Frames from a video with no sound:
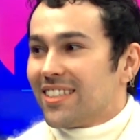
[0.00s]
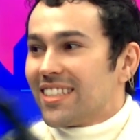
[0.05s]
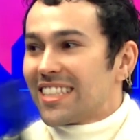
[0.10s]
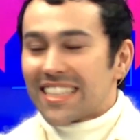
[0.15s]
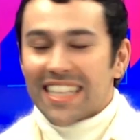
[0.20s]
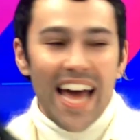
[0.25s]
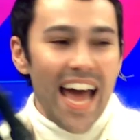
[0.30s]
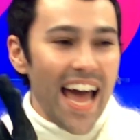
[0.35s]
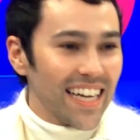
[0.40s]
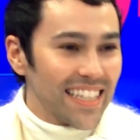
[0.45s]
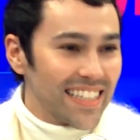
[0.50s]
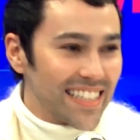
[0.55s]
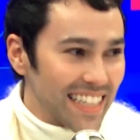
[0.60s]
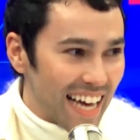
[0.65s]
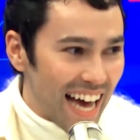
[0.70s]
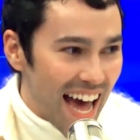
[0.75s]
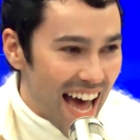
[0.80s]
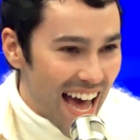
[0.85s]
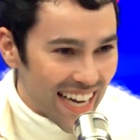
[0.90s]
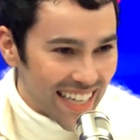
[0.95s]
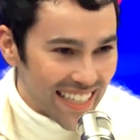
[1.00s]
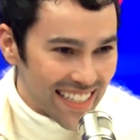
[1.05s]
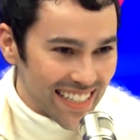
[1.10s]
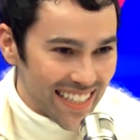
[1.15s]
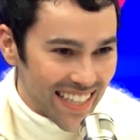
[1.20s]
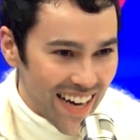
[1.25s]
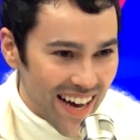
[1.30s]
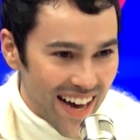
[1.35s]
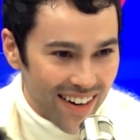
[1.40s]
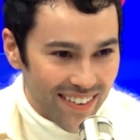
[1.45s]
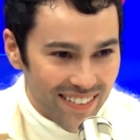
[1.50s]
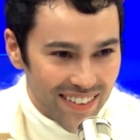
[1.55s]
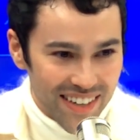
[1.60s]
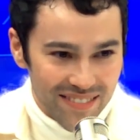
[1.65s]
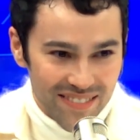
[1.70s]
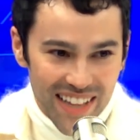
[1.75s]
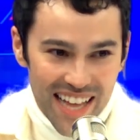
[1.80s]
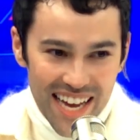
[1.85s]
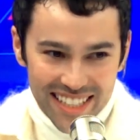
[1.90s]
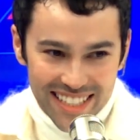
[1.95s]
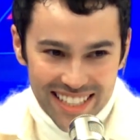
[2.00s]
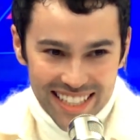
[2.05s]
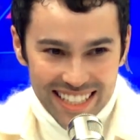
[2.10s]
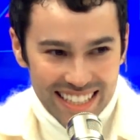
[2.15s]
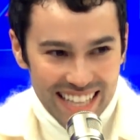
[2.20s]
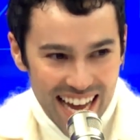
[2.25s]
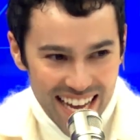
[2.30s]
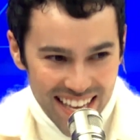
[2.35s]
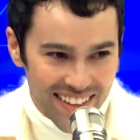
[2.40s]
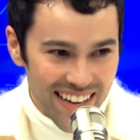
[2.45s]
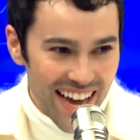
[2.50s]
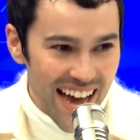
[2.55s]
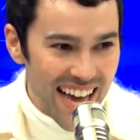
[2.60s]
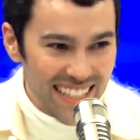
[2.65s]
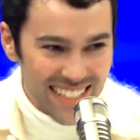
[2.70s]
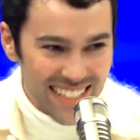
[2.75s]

Thanks, guys. Uh, what a ah, pleasure. Thank you, guys.